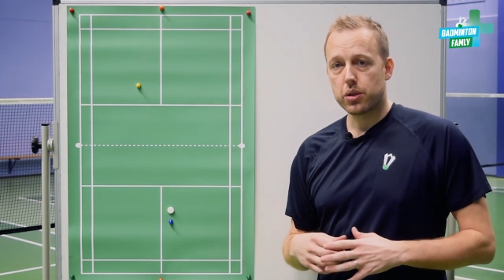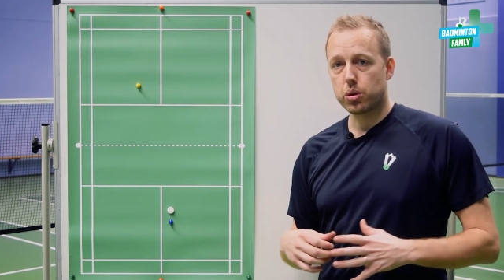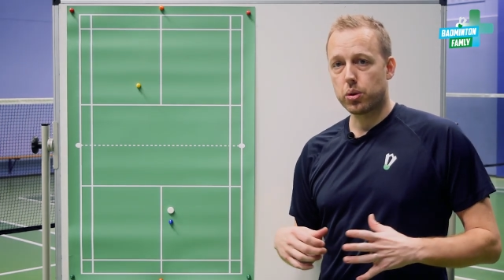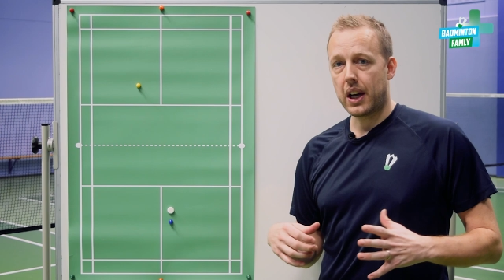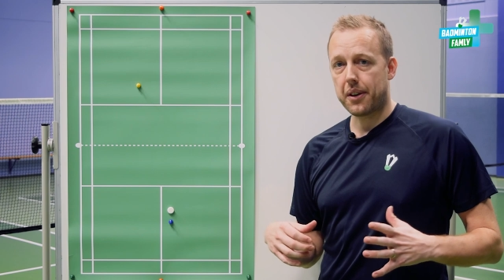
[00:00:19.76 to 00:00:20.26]

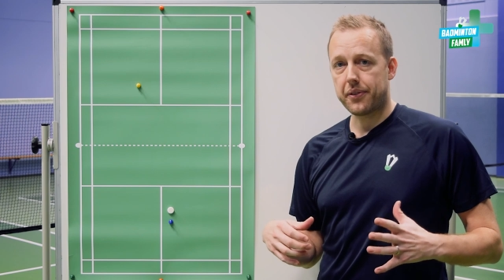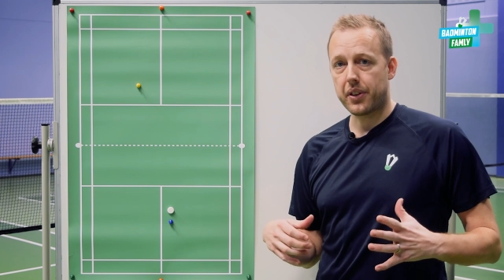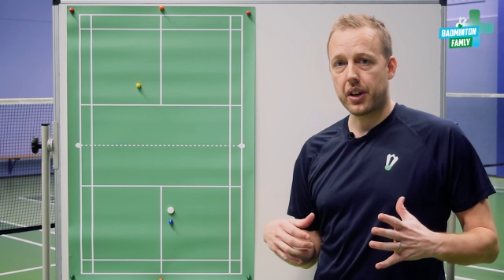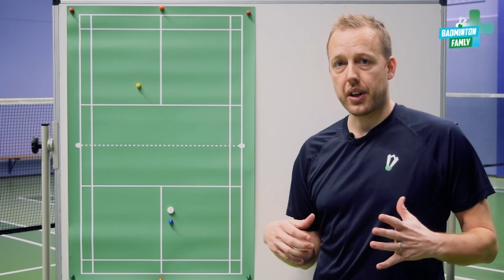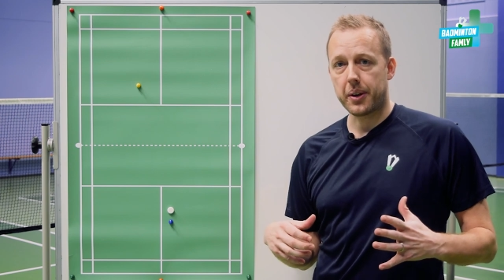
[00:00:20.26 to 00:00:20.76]
to have
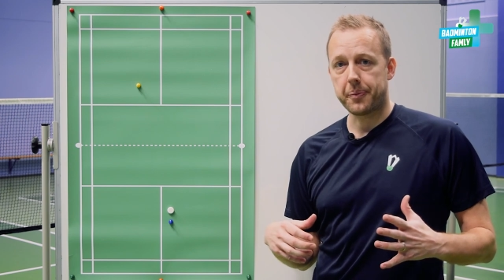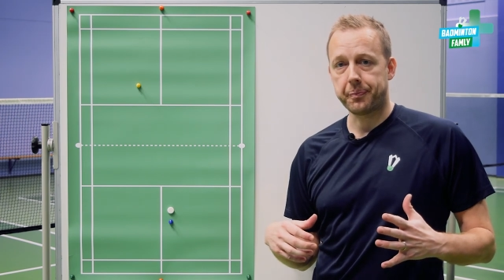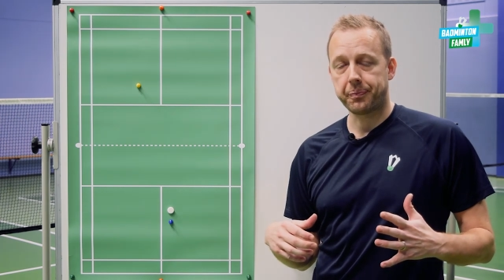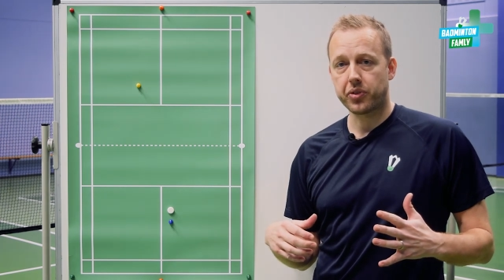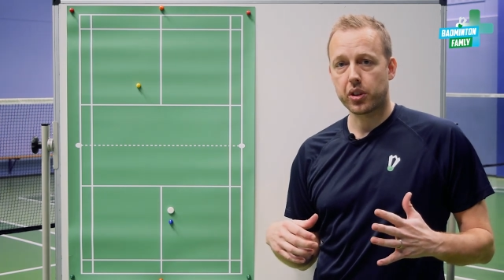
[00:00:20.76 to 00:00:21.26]

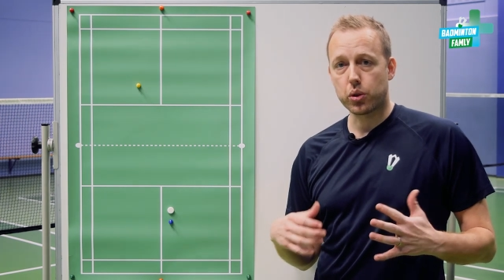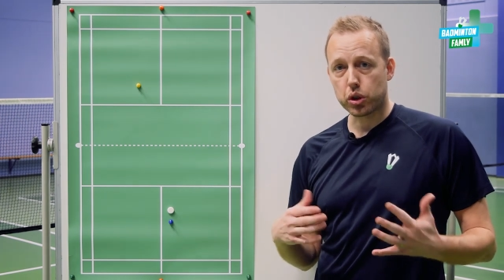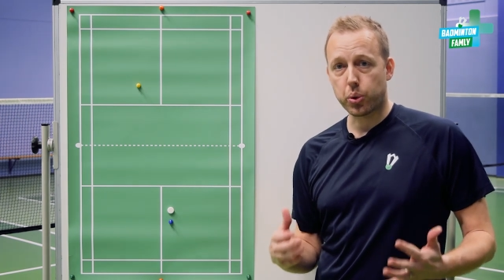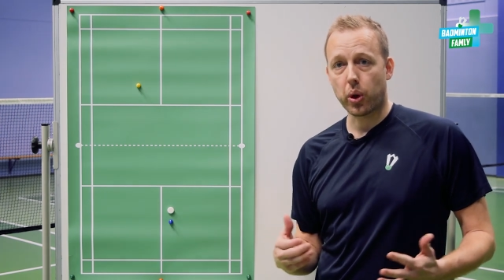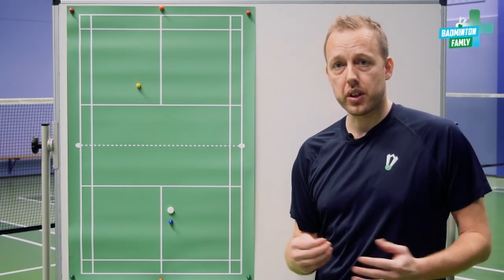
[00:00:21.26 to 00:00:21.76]
um,
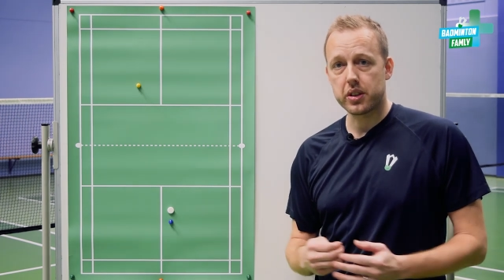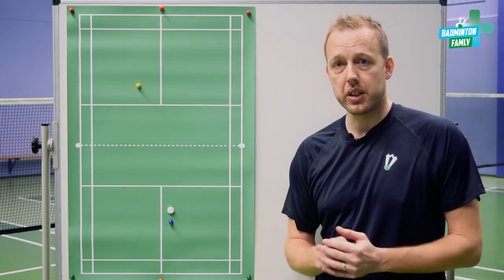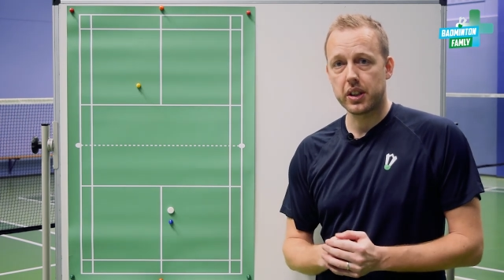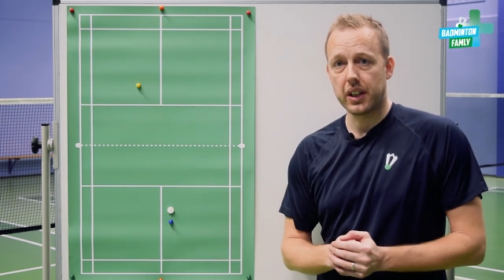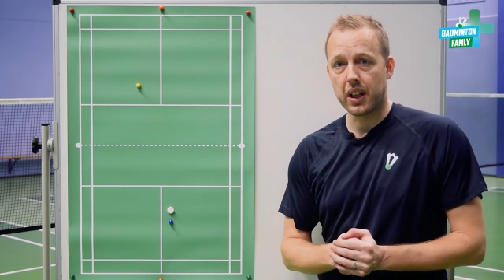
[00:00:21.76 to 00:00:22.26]
good
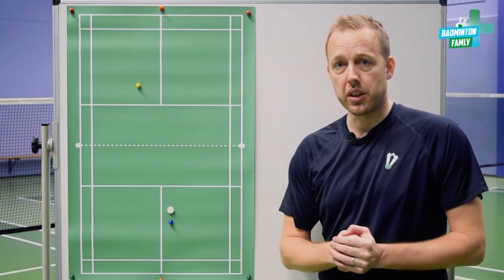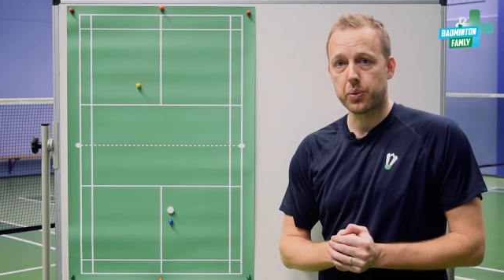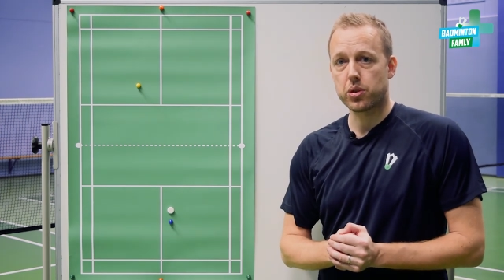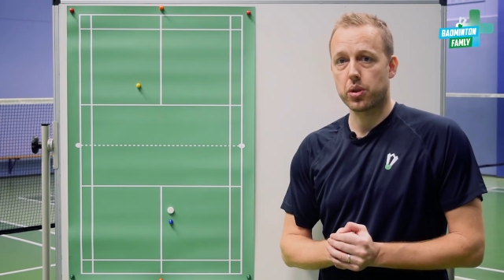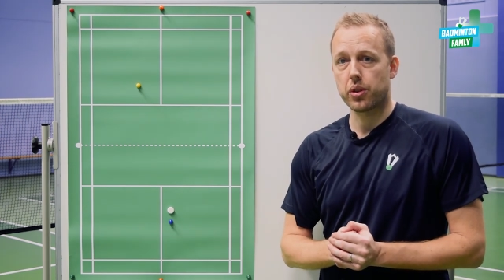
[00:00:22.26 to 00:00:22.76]
quality in the
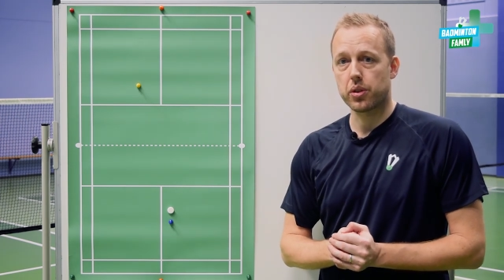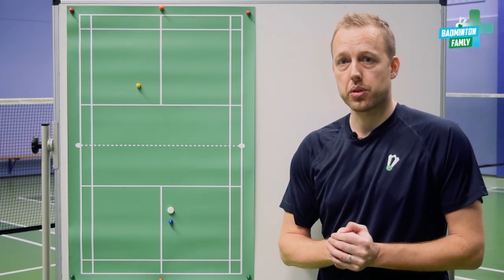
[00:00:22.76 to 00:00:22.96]
return.